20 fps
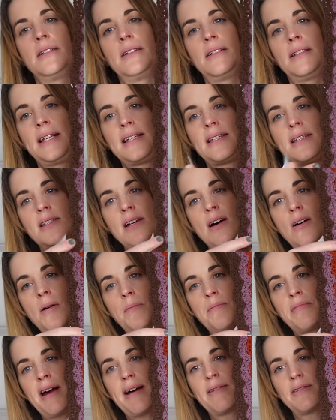this
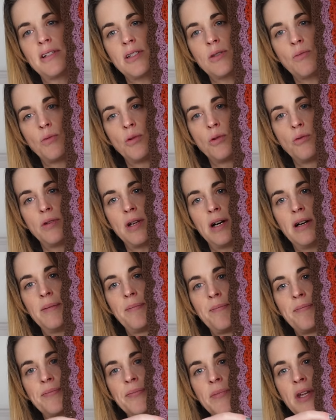dark brown is walnut,
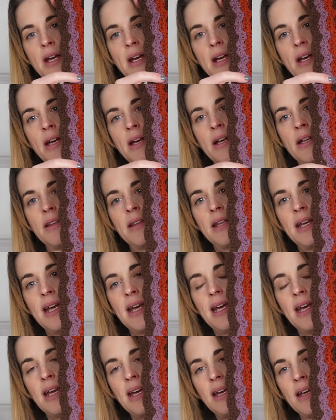
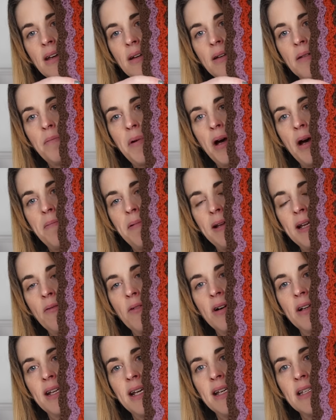the purpley
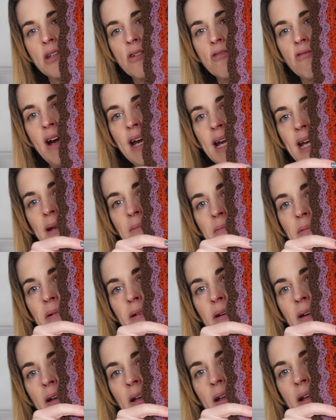one is grape,
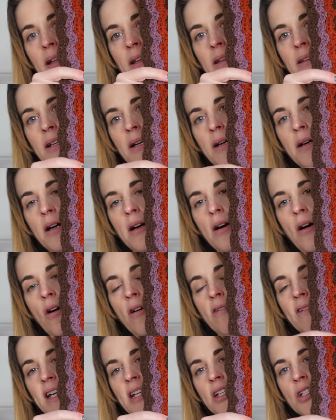the
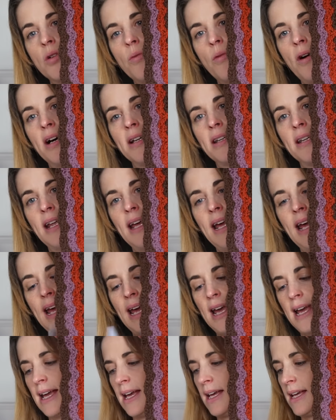orange one
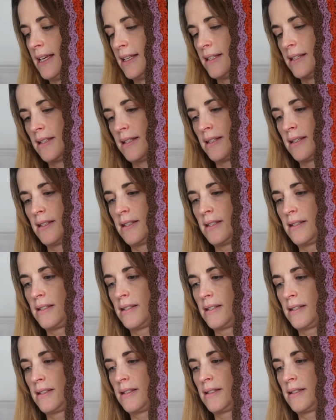
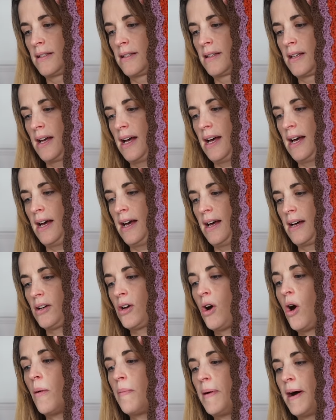is
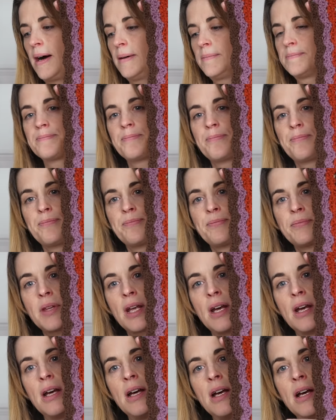copper,
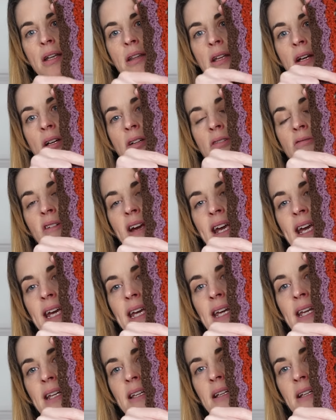the
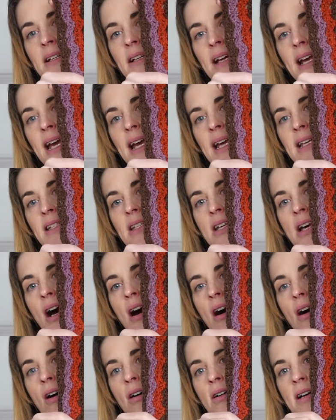green is
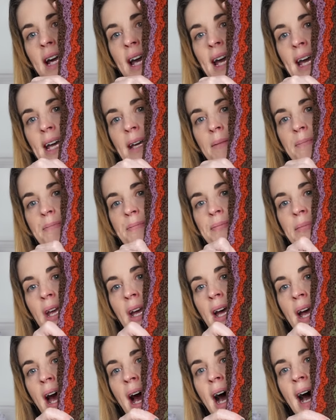khaki,
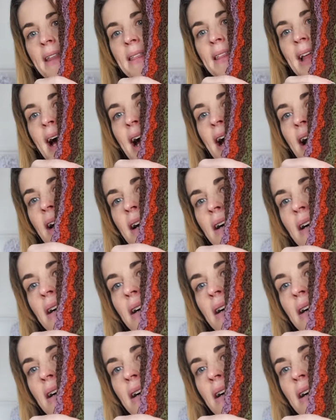and that